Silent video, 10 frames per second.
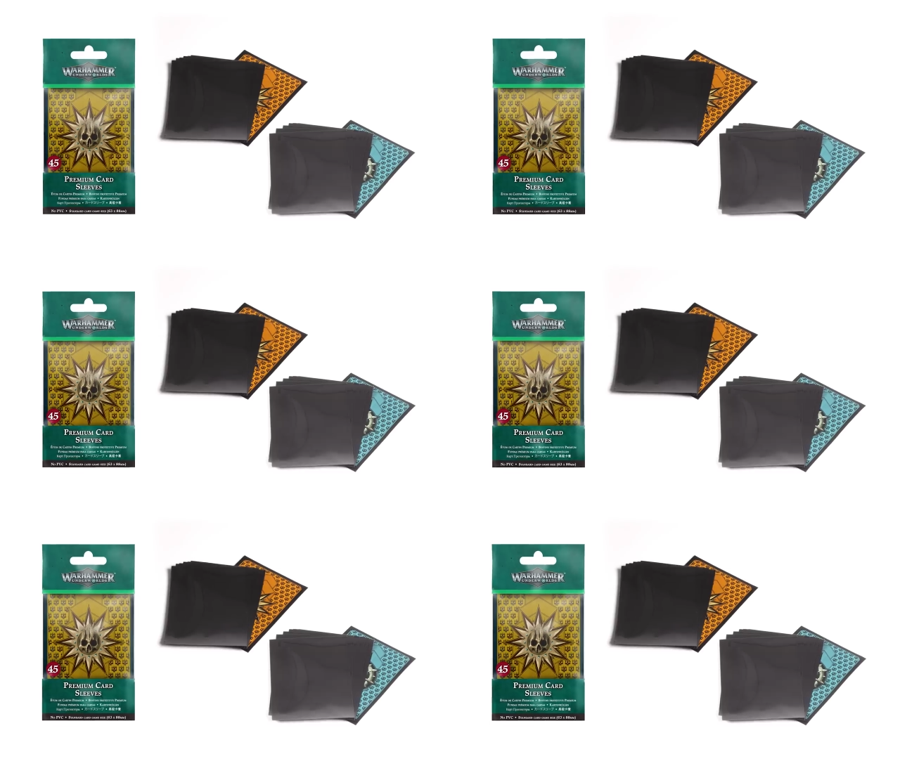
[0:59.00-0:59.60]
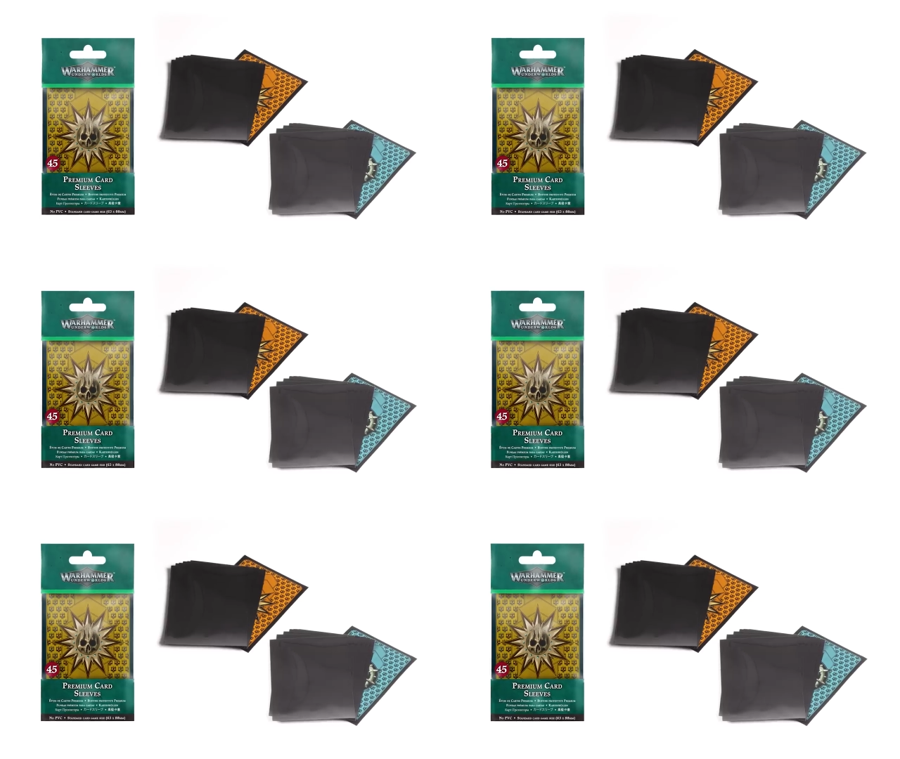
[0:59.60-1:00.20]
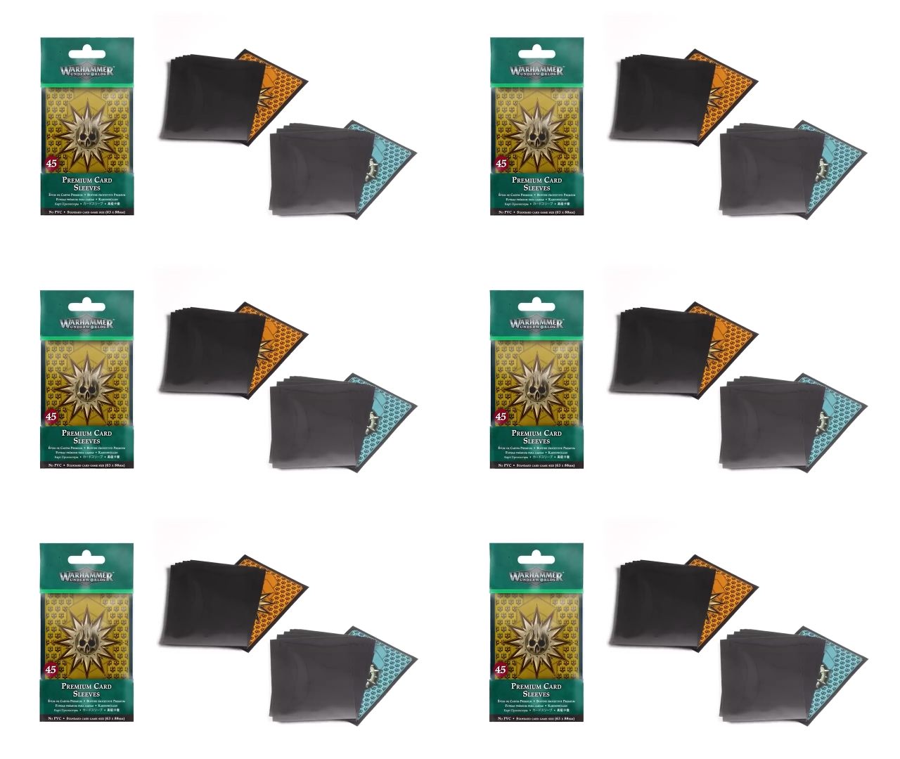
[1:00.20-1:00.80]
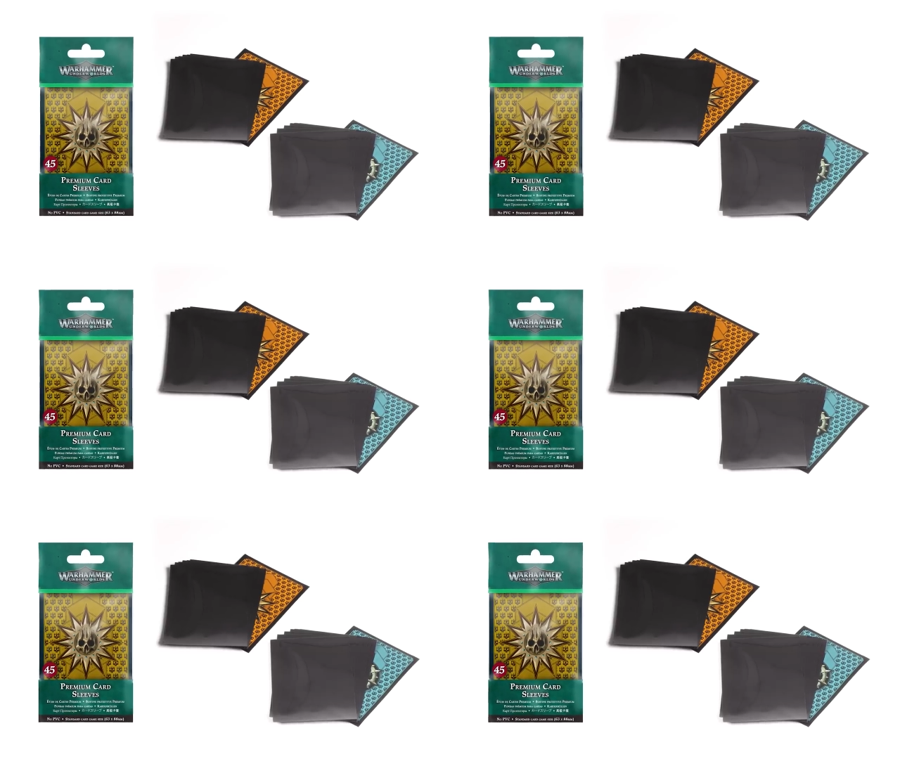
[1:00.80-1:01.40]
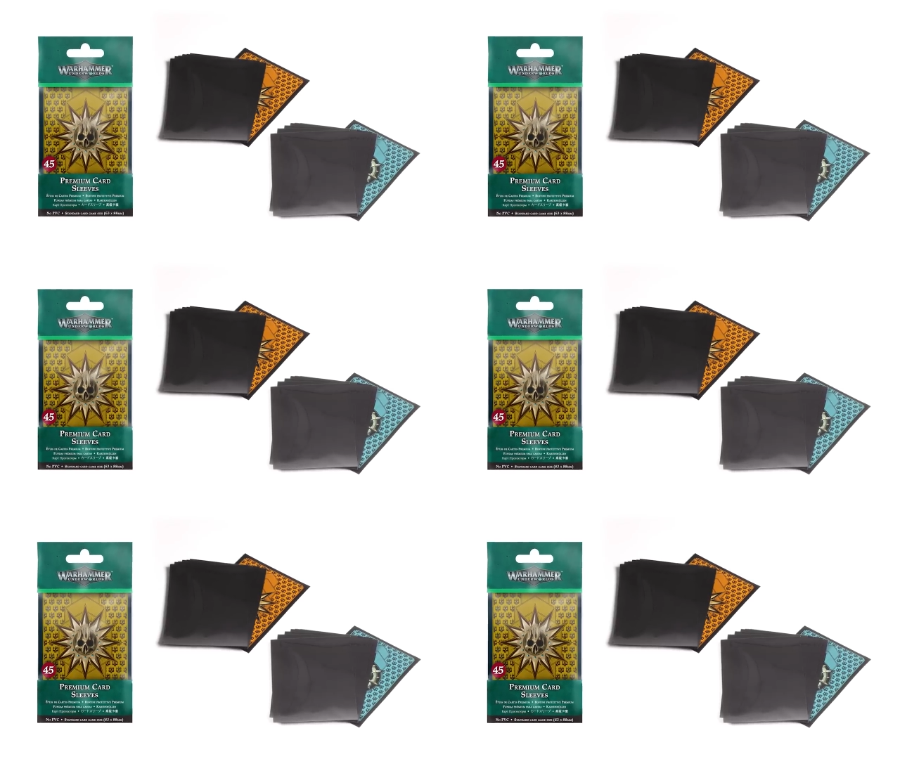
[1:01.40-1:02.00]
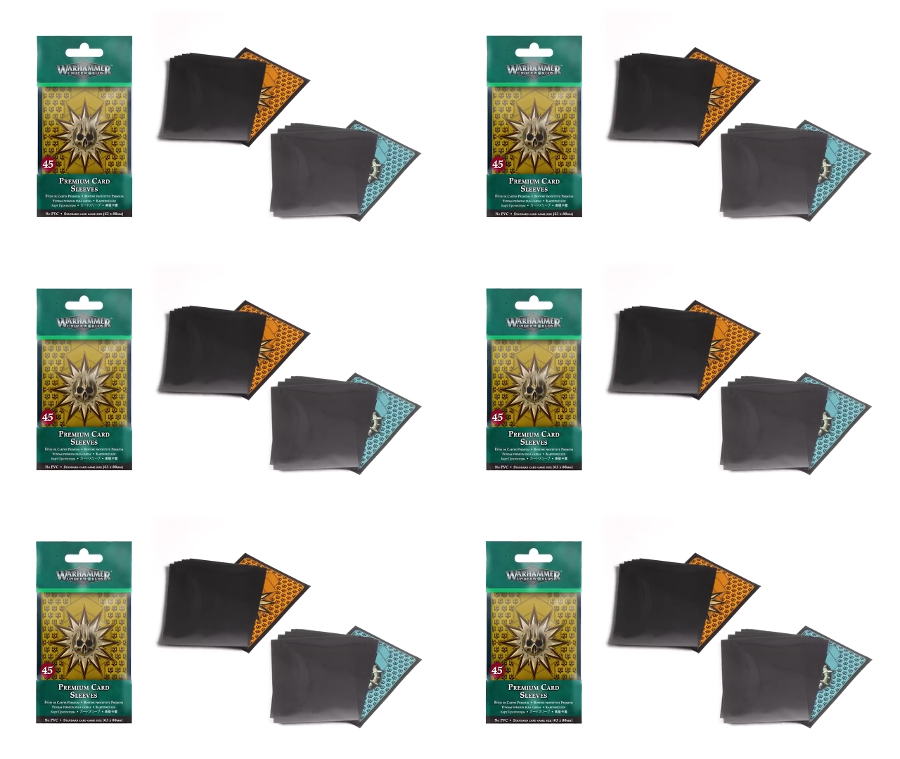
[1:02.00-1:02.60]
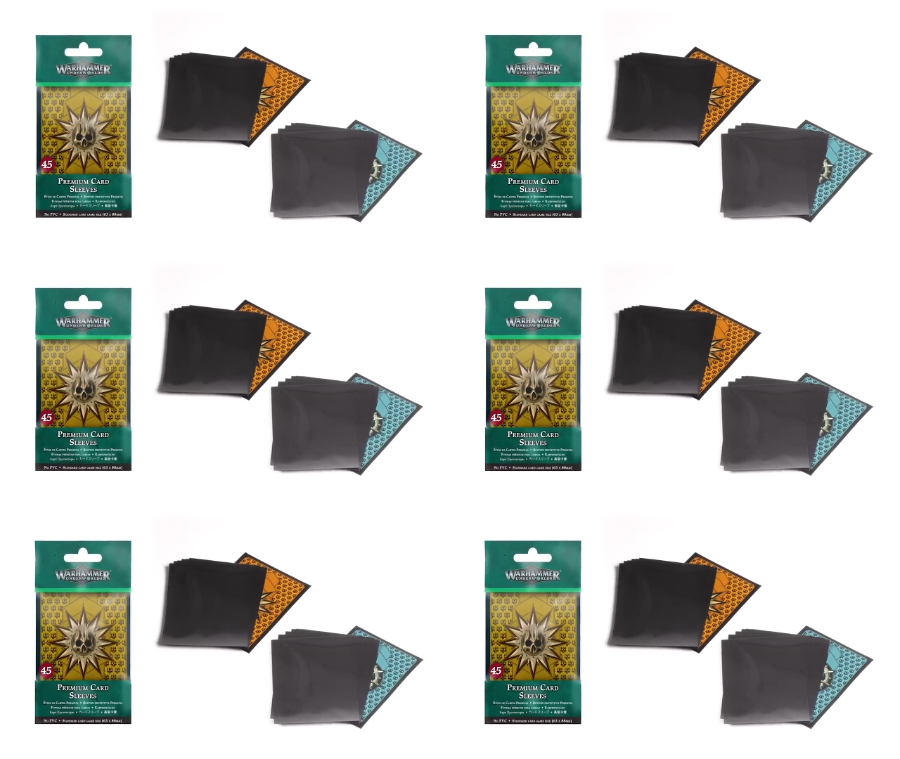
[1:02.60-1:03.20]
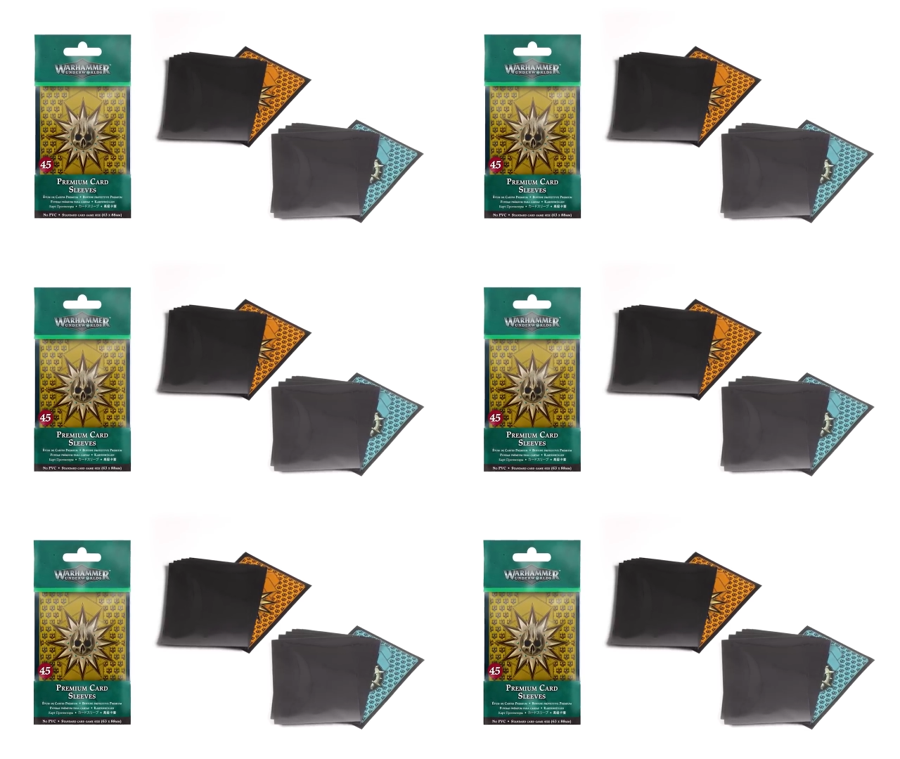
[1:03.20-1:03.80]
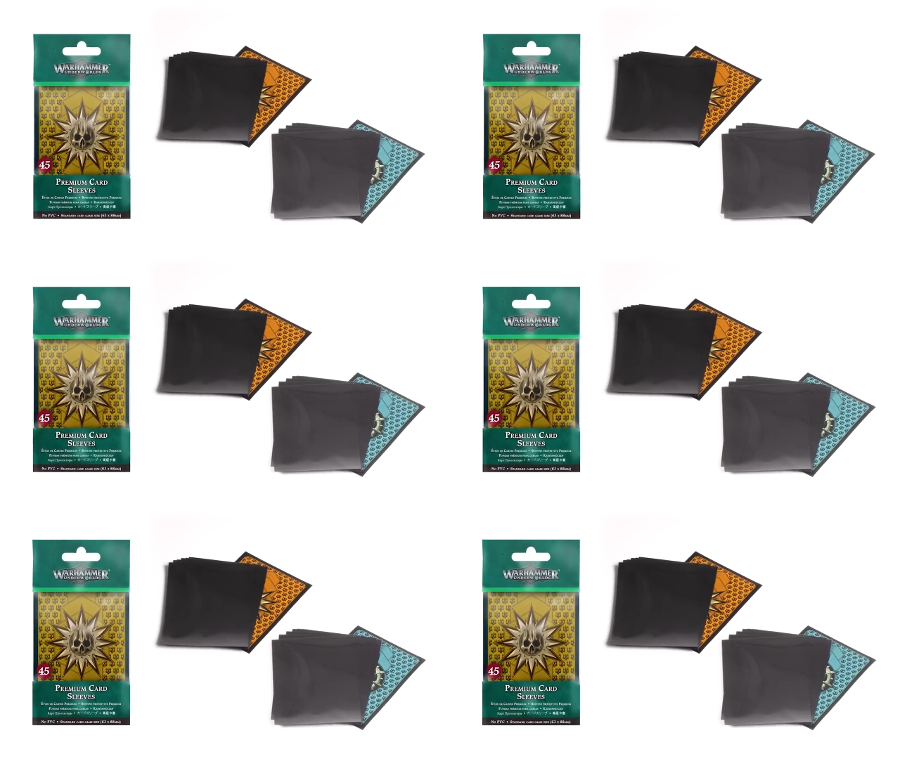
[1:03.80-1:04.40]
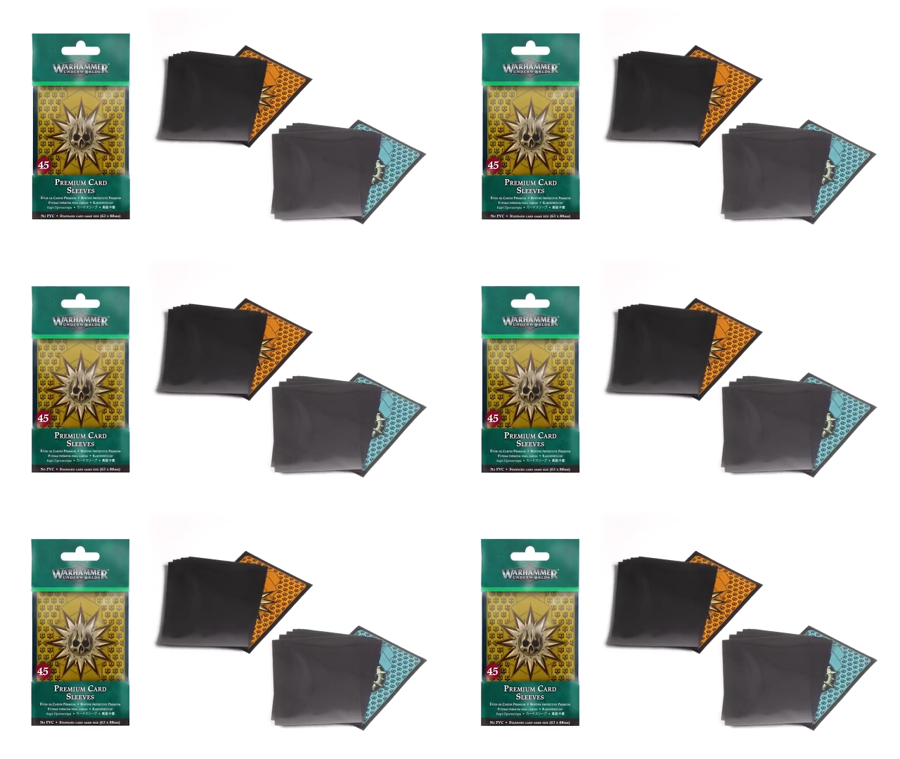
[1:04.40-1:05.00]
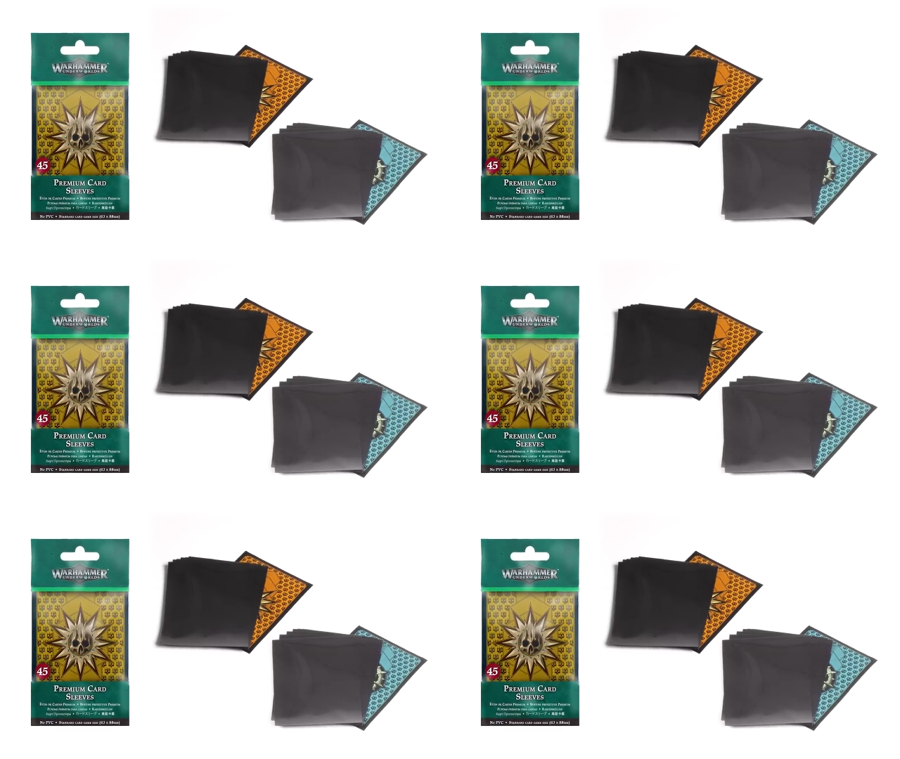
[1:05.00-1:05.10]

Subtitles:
Nobody's mouth can be seen.